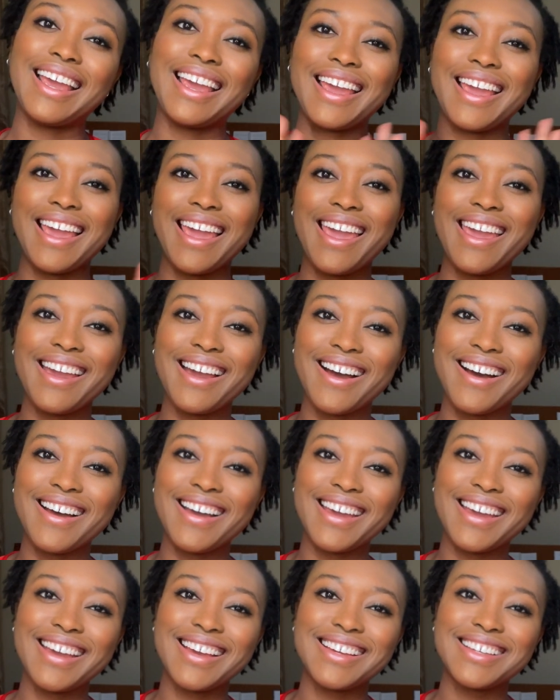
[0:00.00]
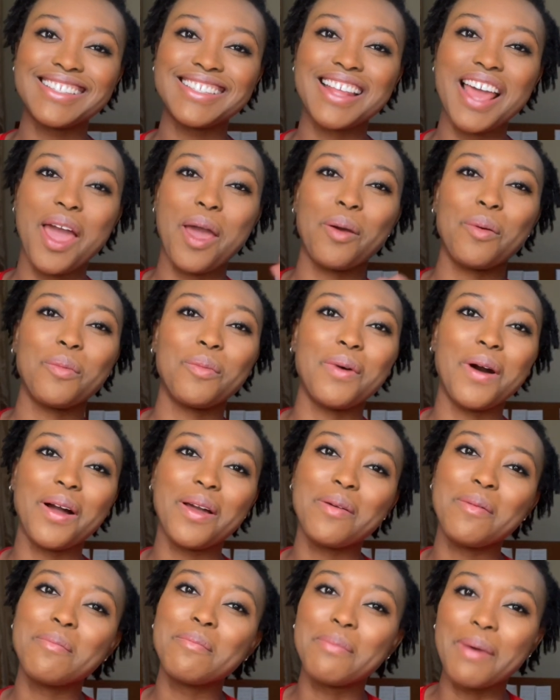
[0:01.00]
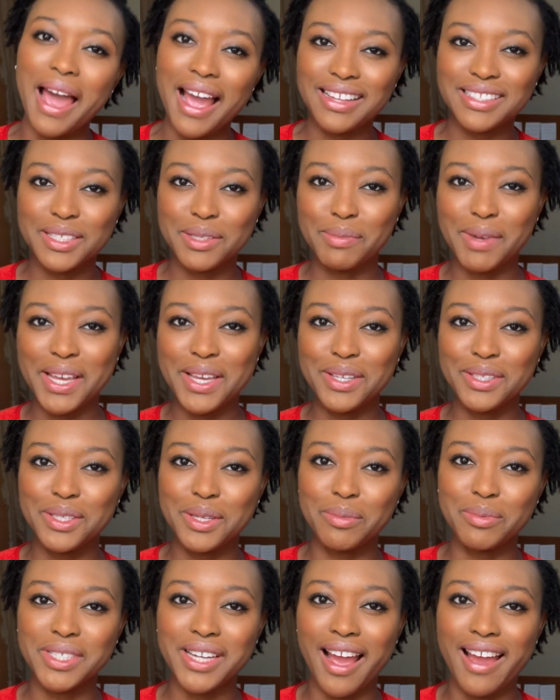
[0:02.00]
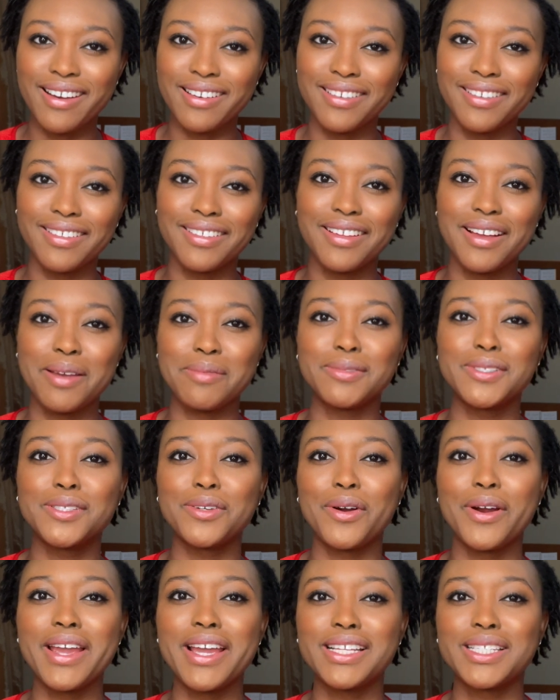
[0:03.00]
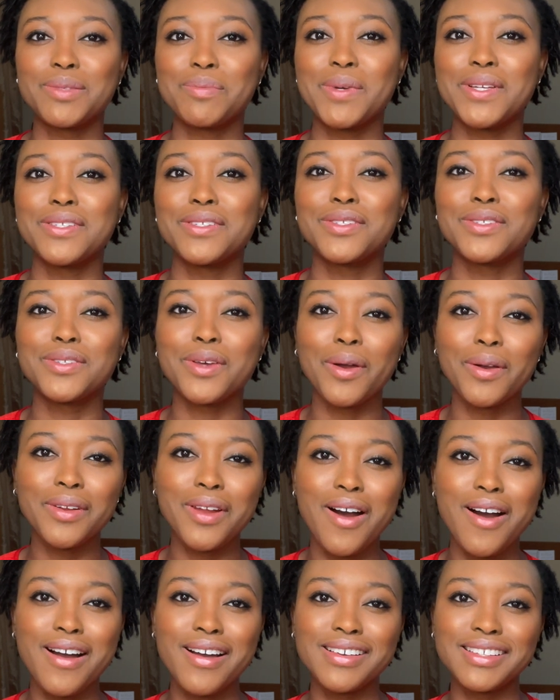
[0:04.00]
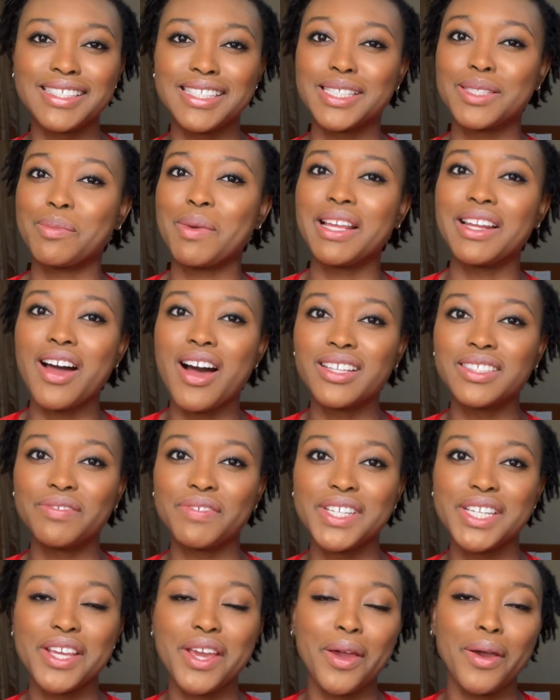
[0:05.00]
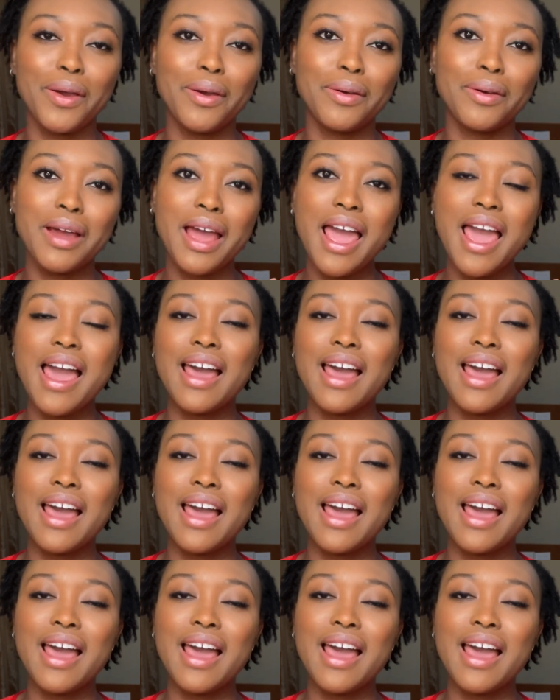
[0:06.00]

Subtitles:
Hey guys, welcome back to my YouTube channel. I'm sorry it's been so long since my last video.